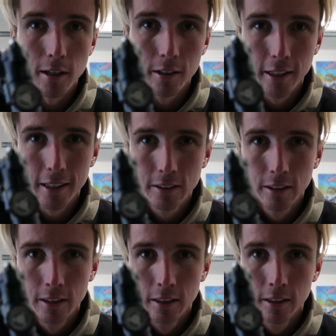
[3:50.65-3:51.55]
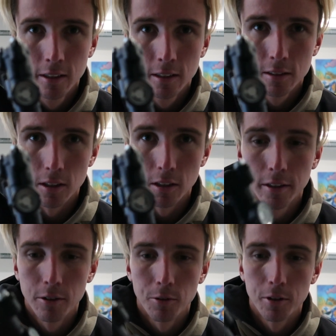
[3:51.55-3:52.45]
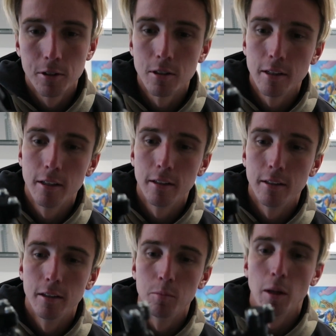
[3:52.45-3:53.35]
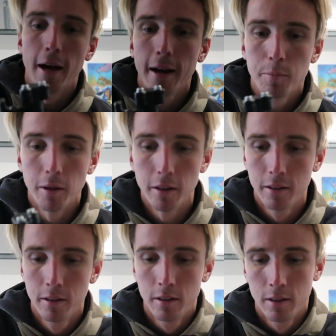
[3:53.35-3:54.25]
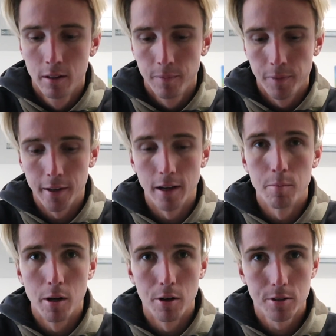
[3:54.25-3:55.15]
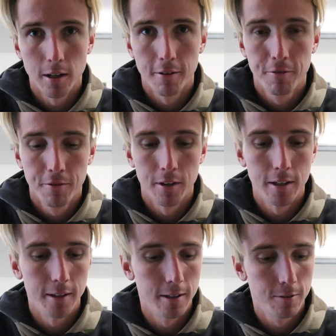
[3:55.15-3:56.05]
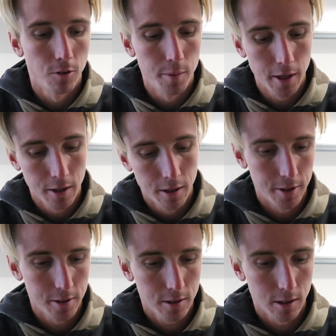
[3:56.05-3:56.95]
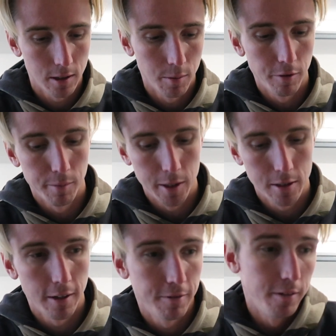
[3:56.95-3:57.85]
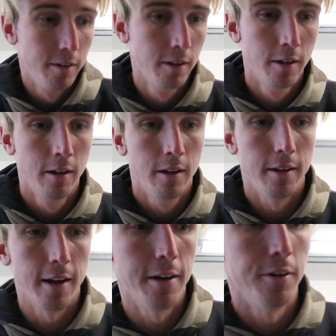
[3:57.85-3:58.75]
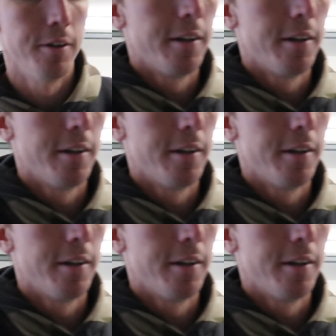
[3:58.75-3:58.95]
sight glass solid in order to get it done black, but again, Moto Stuff, they did this for me. I just sent them over my stuff and they handled